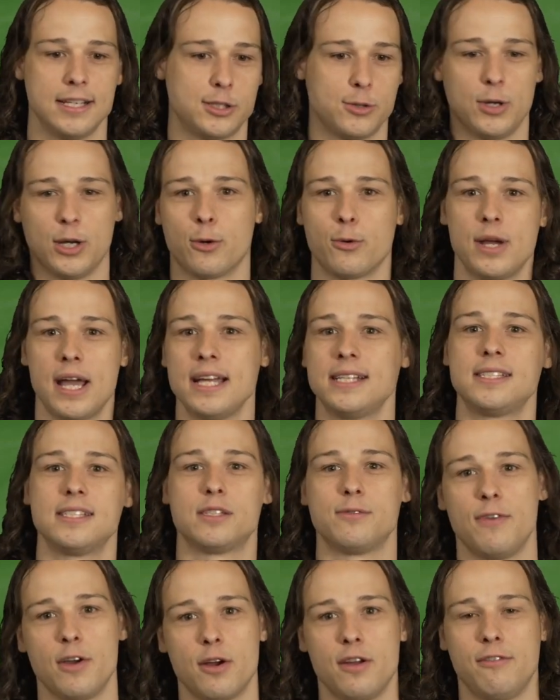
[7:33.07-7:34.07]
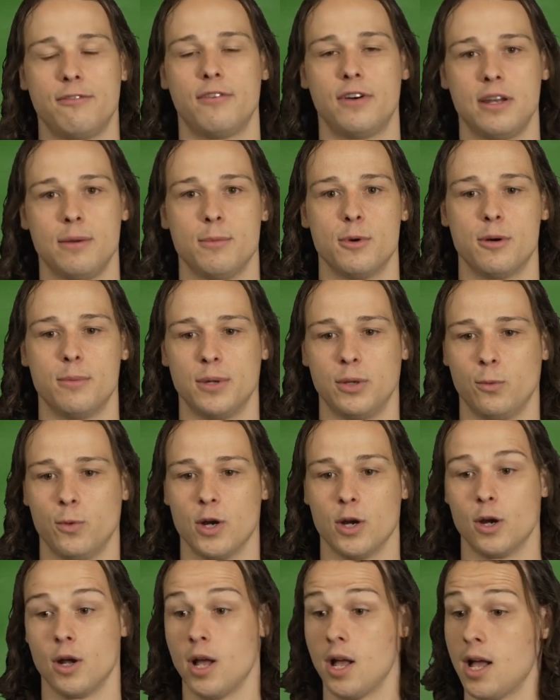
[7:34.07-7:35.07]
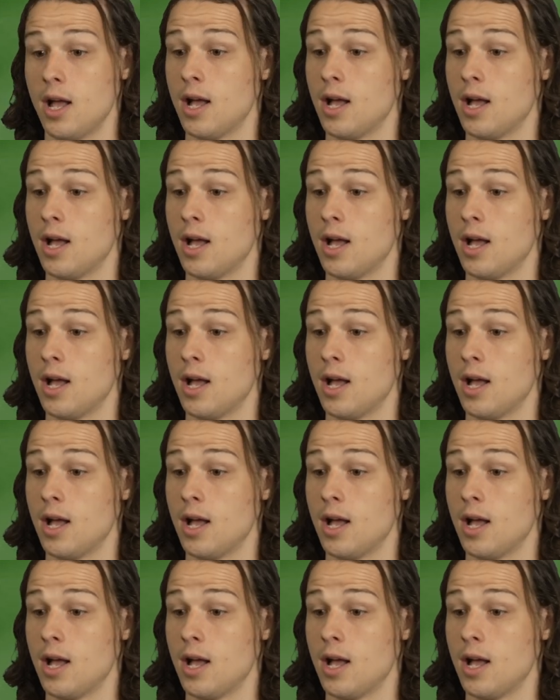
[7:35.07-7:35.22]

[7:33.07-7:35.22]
So it creates this very funny moment where